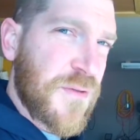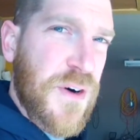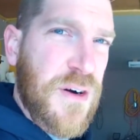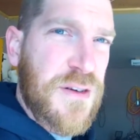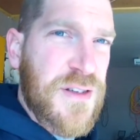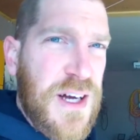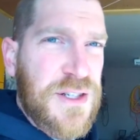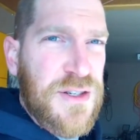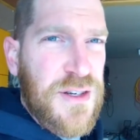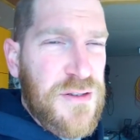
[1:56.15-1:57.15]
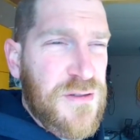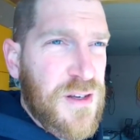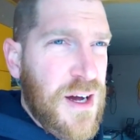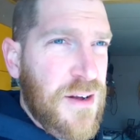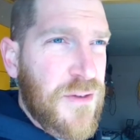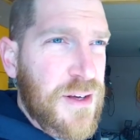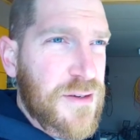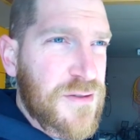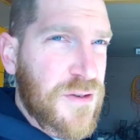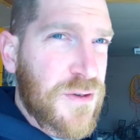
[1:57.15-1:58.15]
far is actually a, kind of
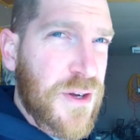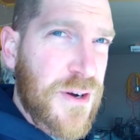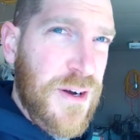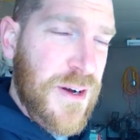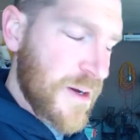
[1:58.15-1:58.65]
like a solder.